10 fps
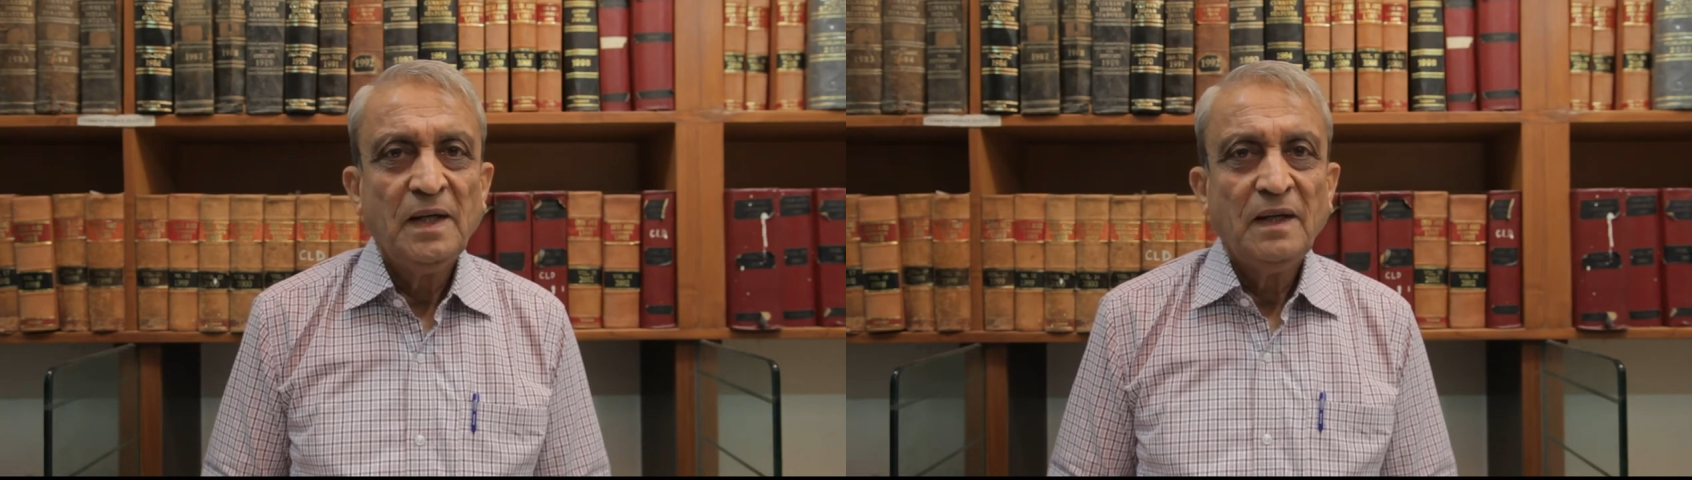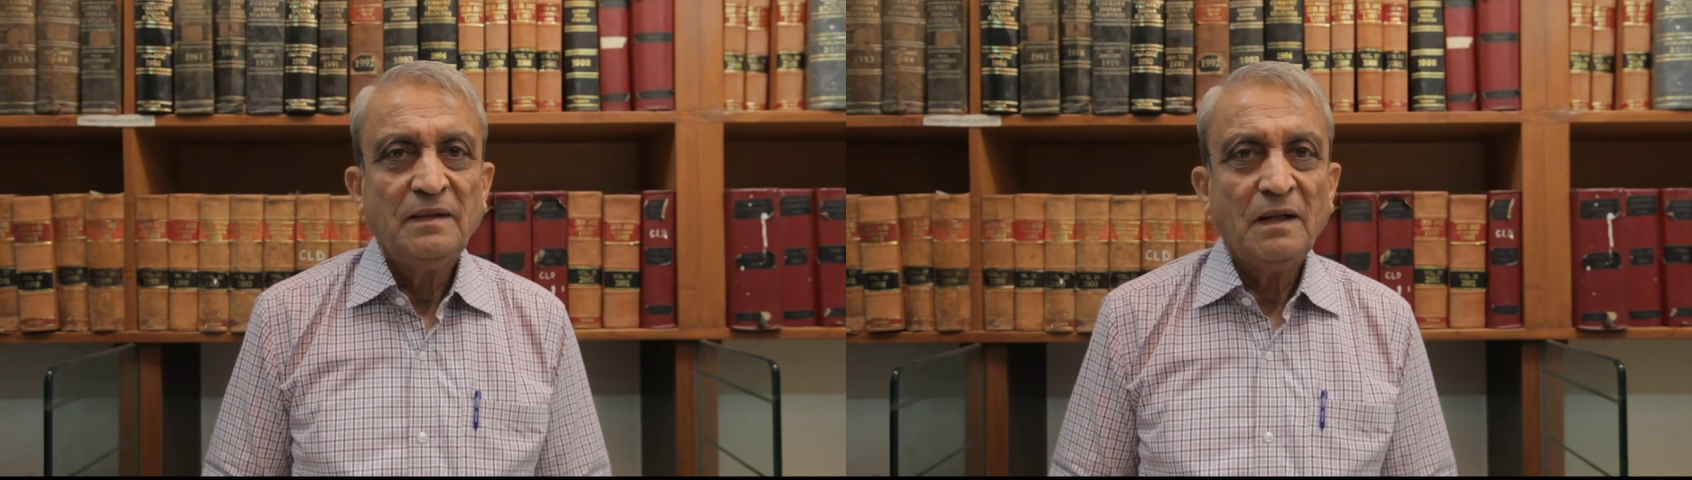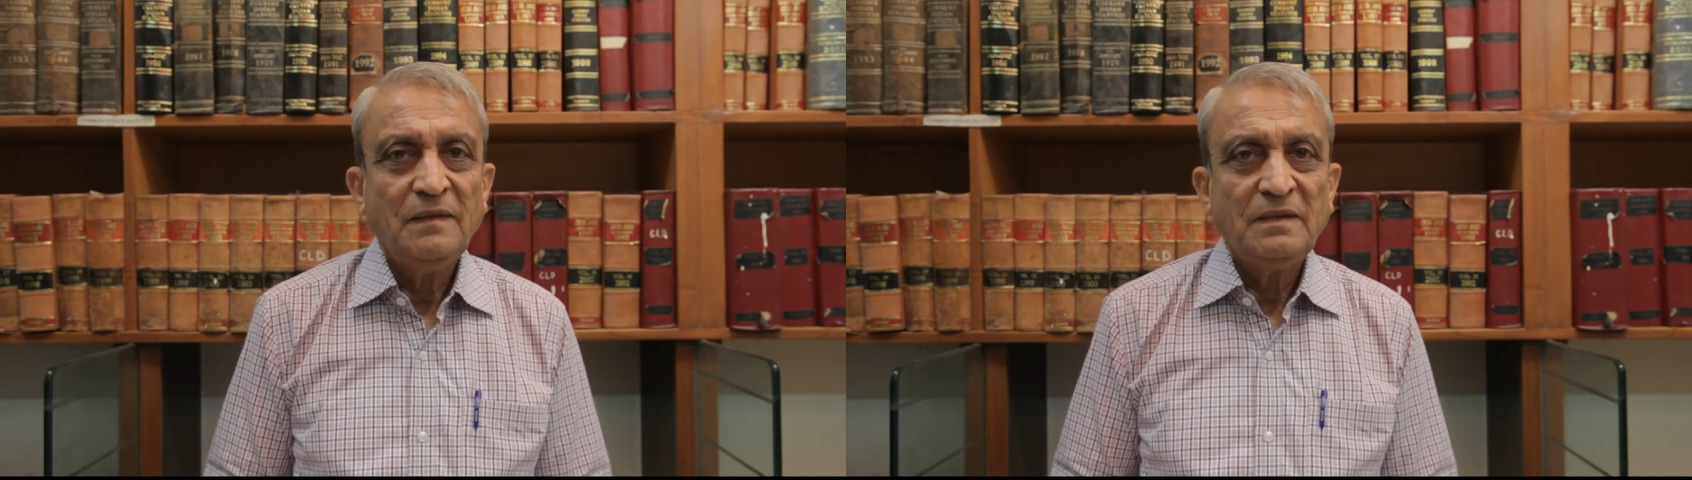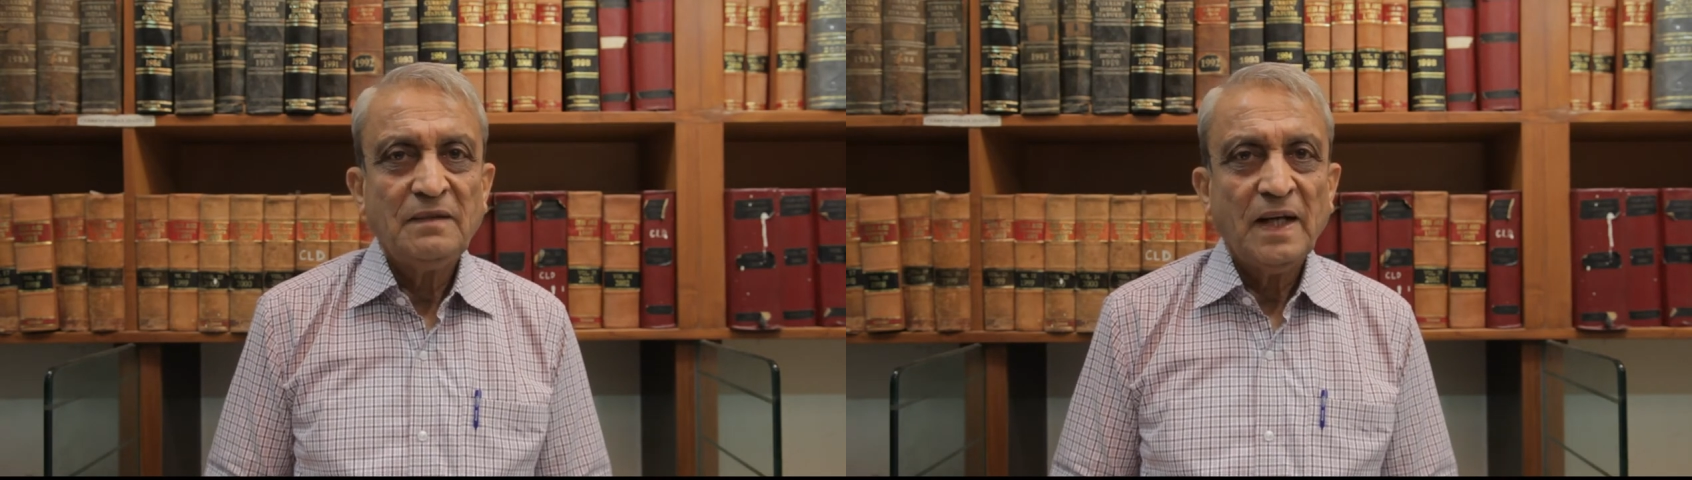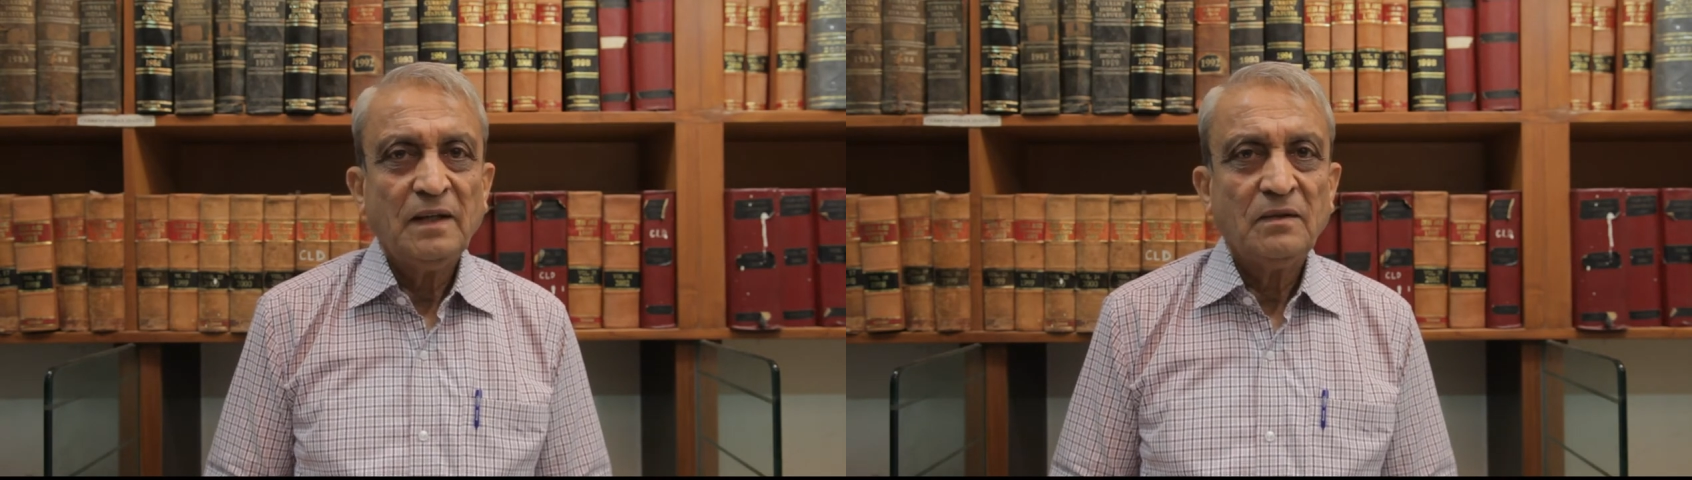service
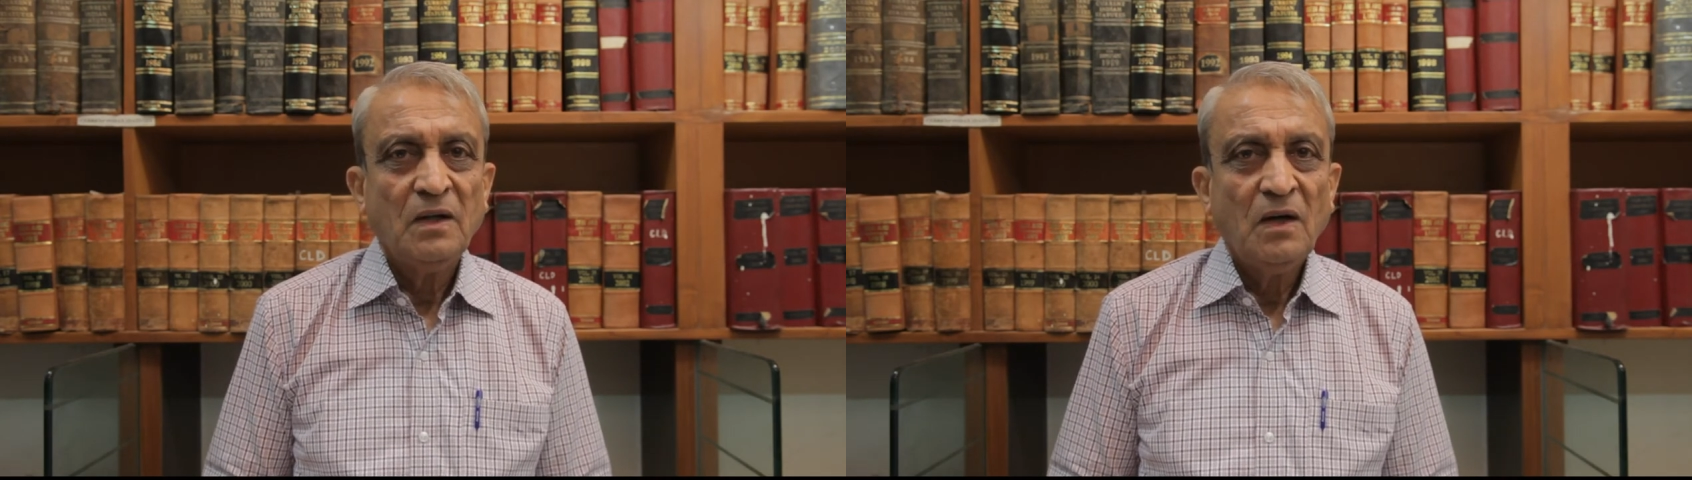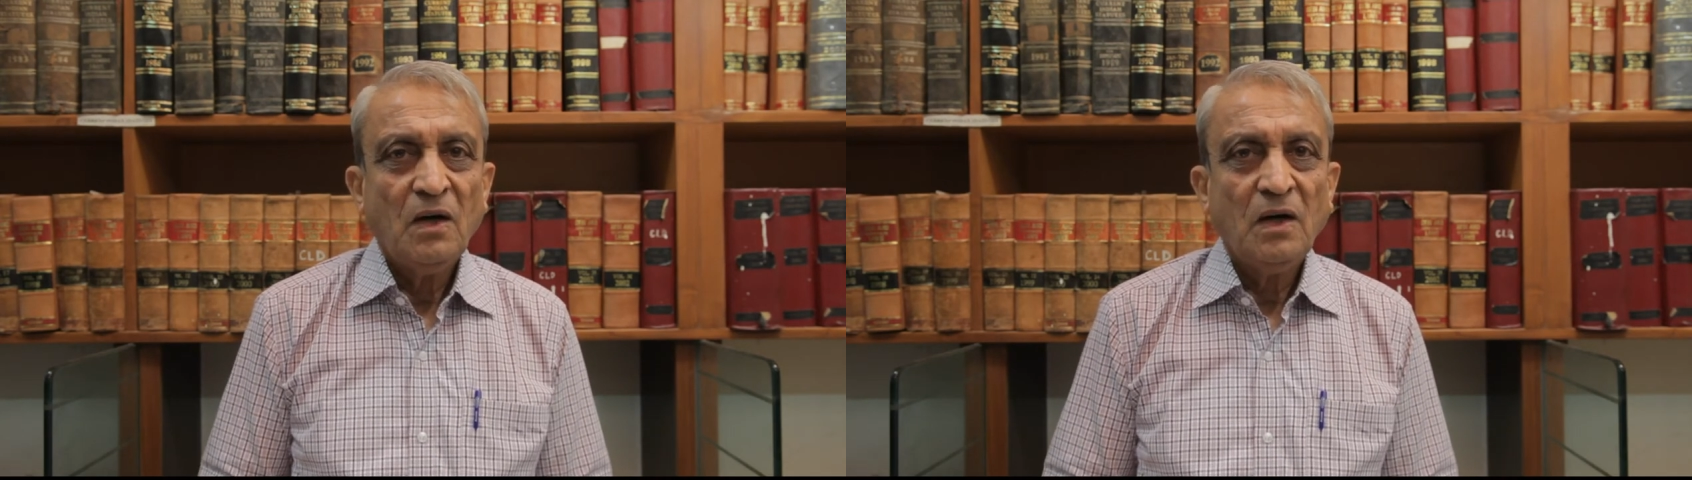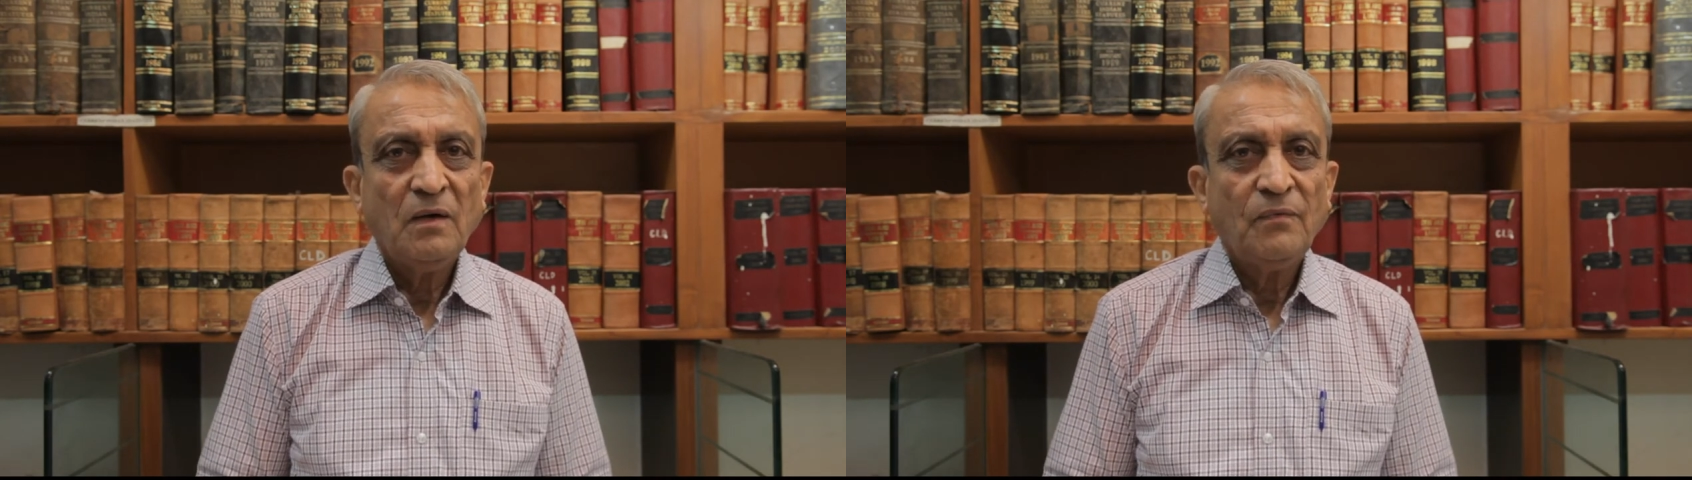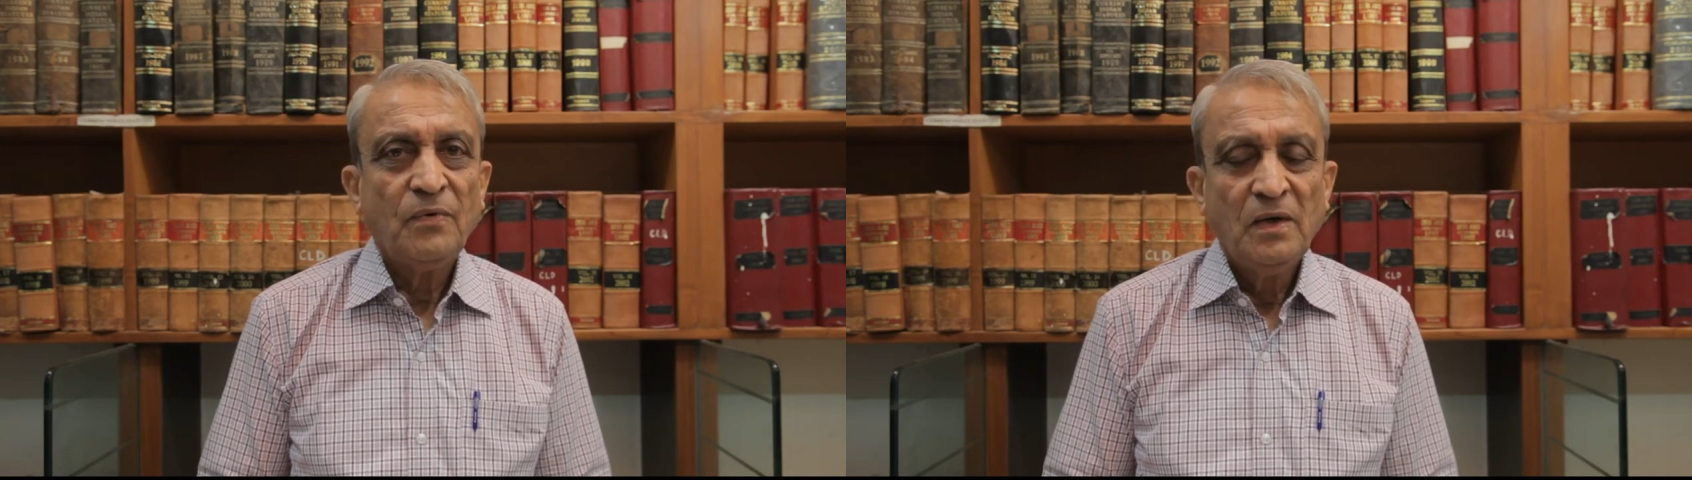tax of